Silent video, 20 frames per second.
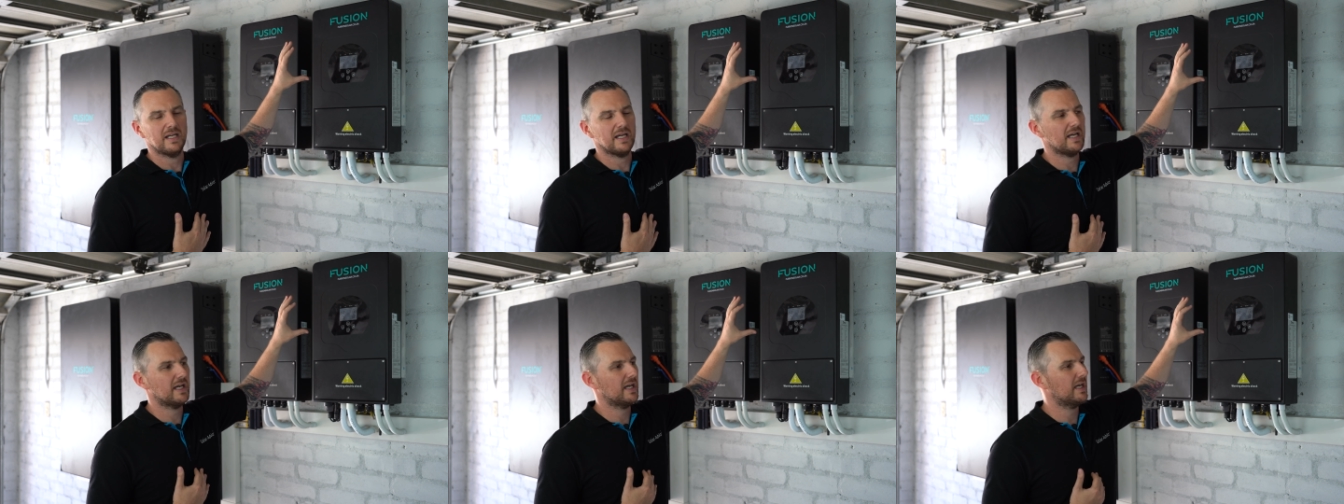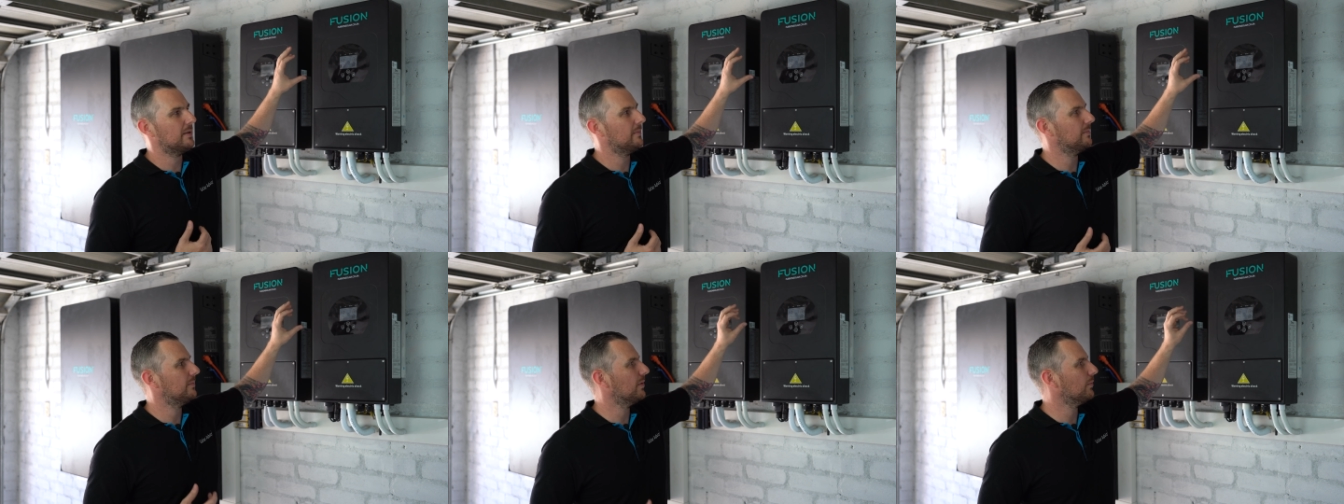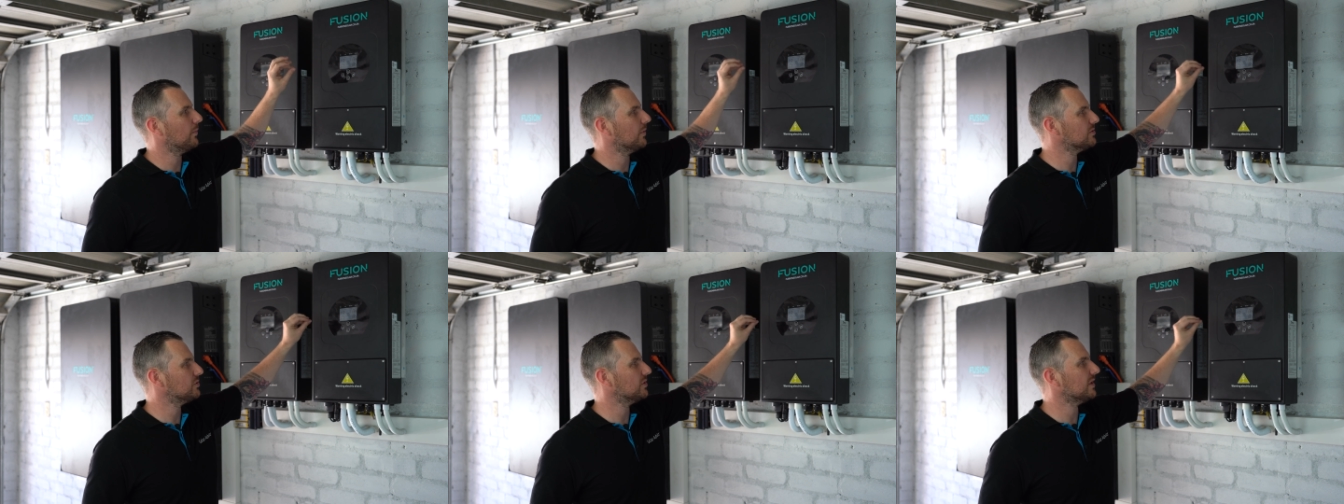Um,
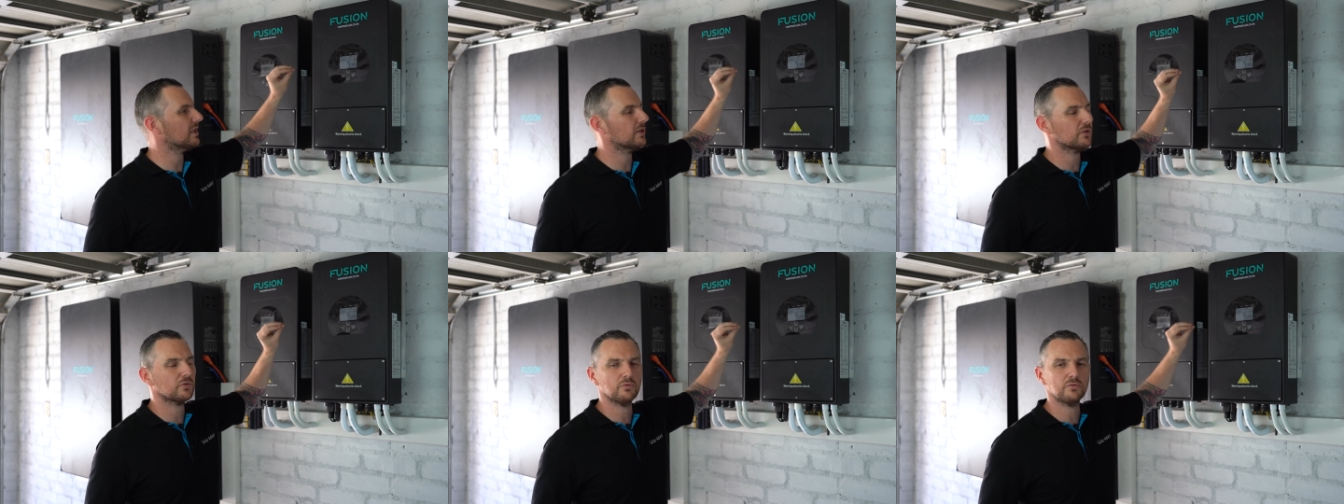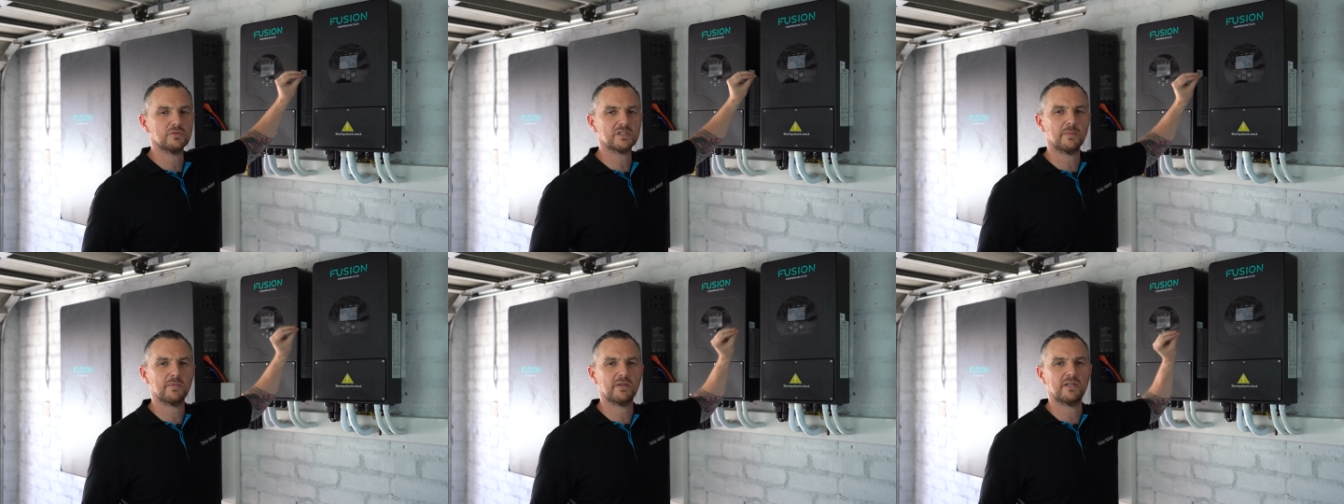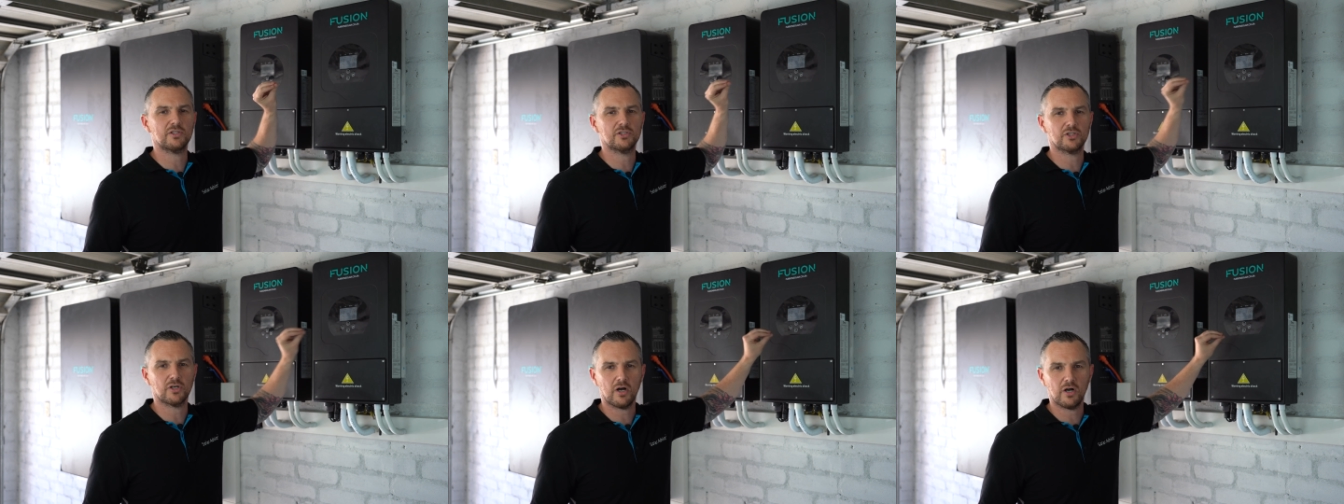and once you get through some of
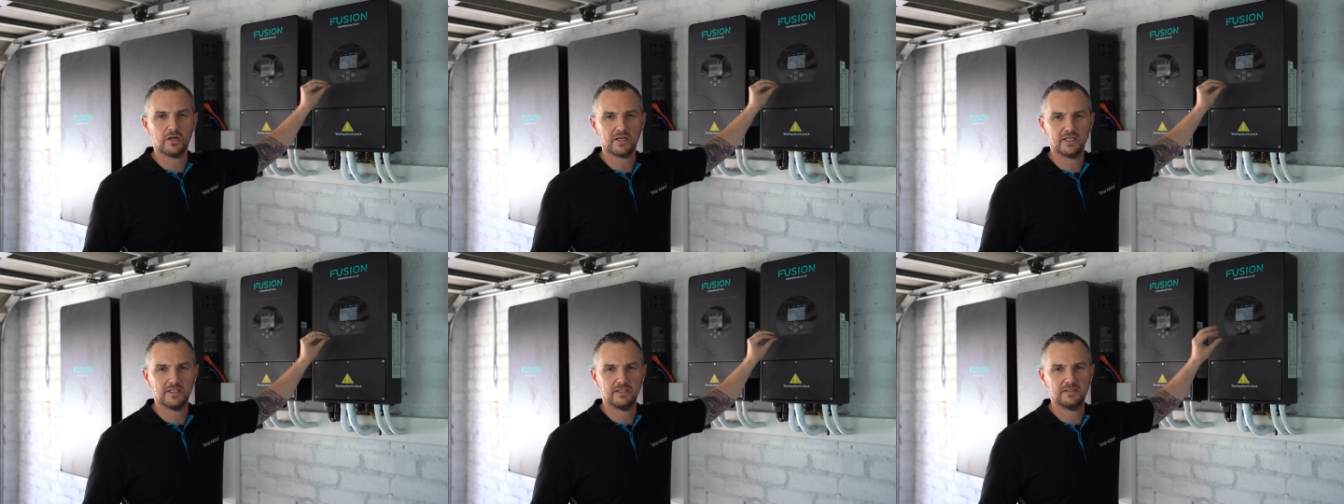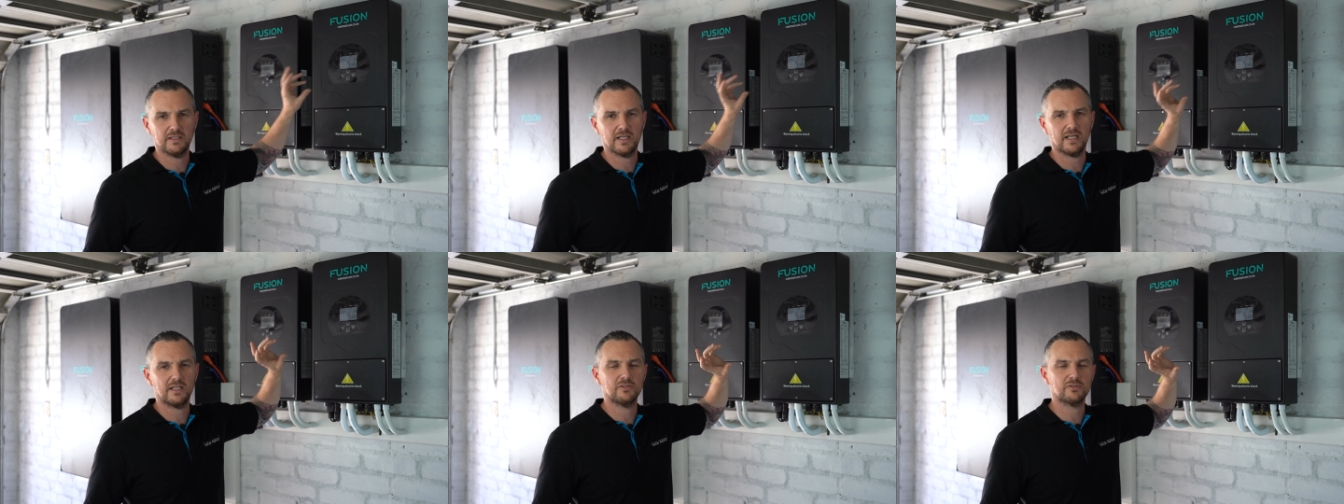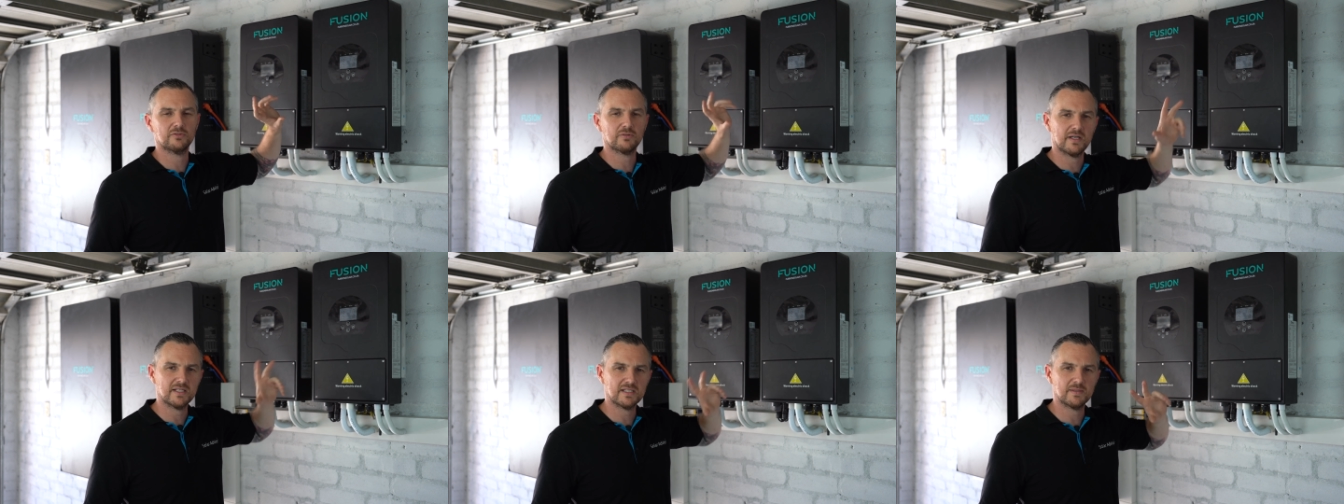the jargon
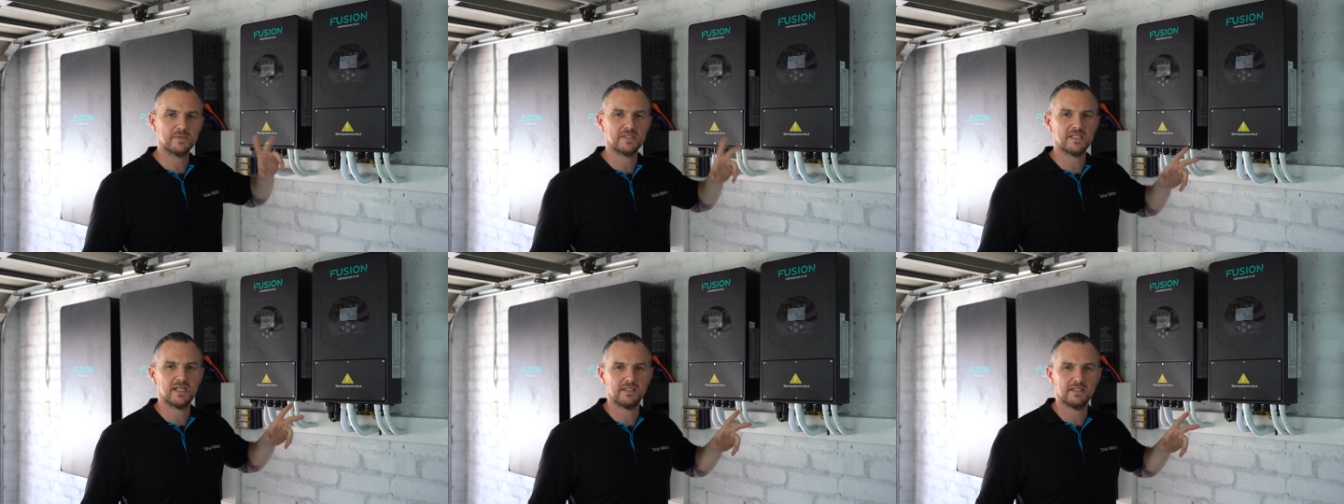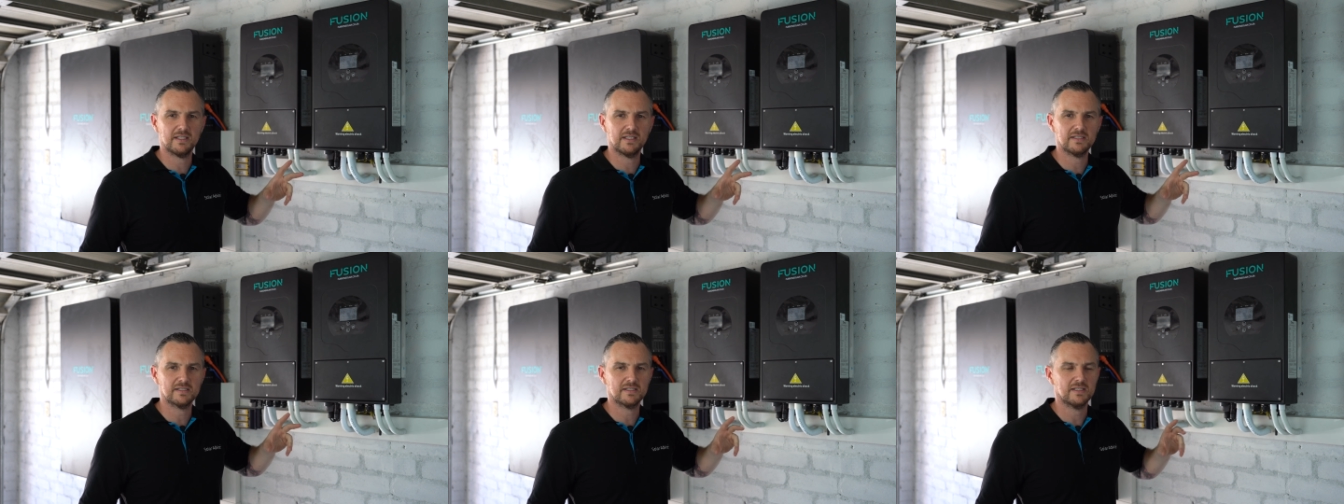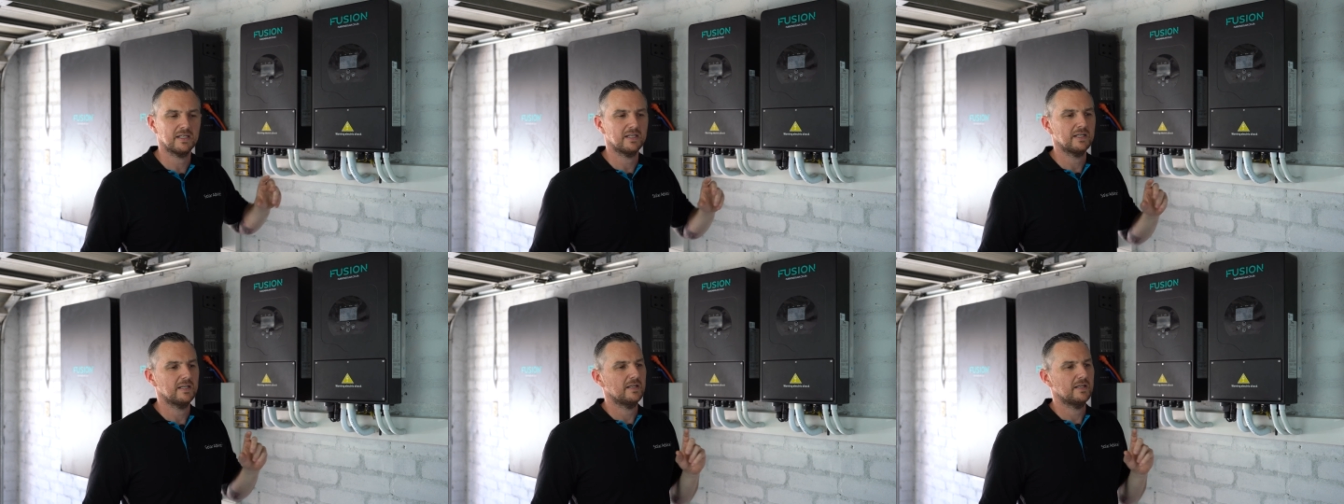and try some settings,